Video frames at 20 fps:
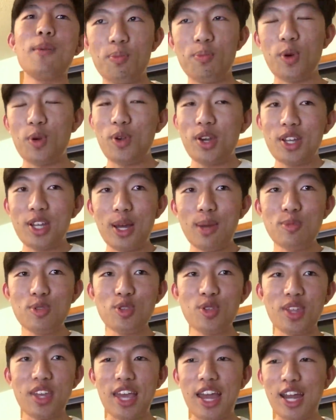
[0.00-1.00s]
But when it comes
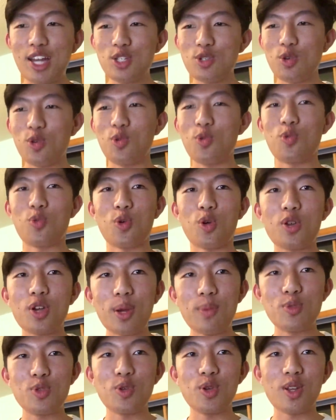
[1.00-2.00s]
to the actual work
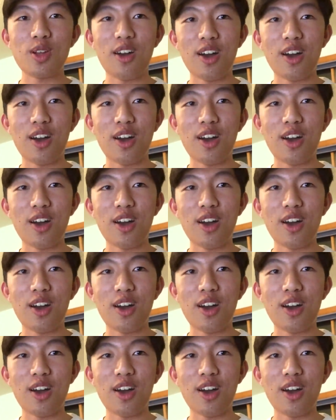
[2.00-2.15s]
I'm doing